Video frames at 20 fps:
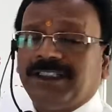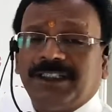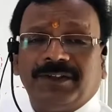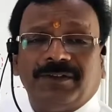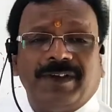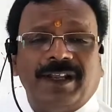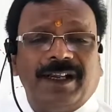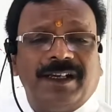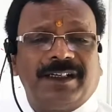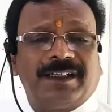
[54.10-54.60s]

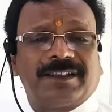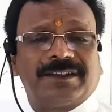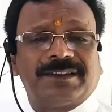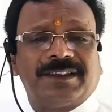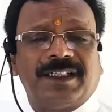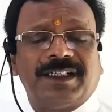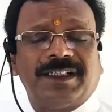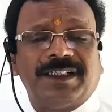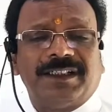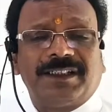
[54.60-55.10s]
equivalent
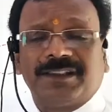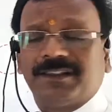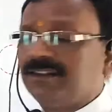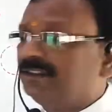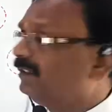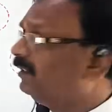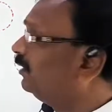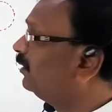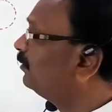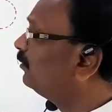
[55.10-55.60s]
circuit
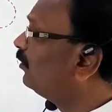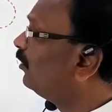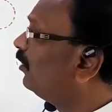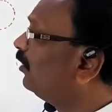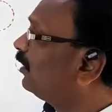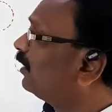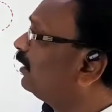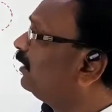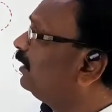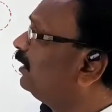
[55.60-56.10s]

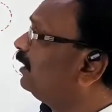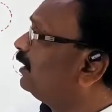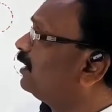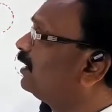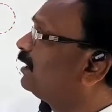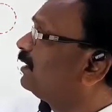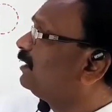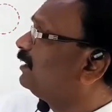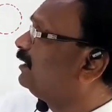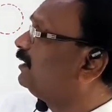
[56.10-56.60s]
for
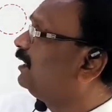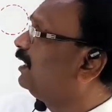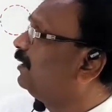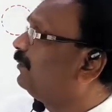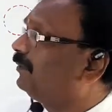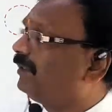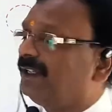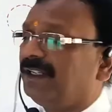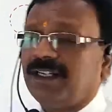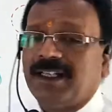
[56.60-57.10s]

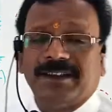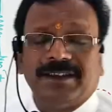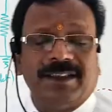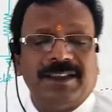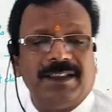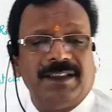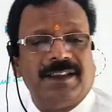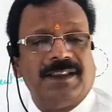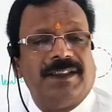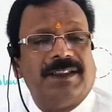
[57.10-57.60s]
JFET as a
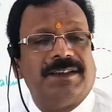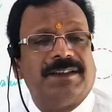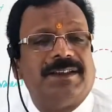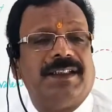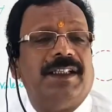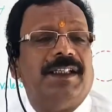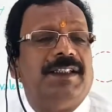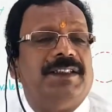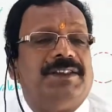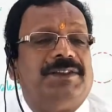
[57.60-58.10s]

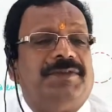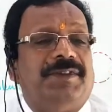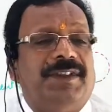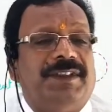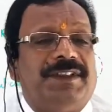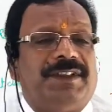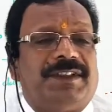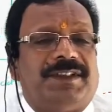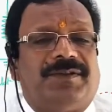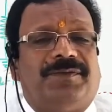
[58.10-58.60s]
series
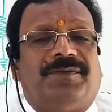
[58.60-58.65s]
switch.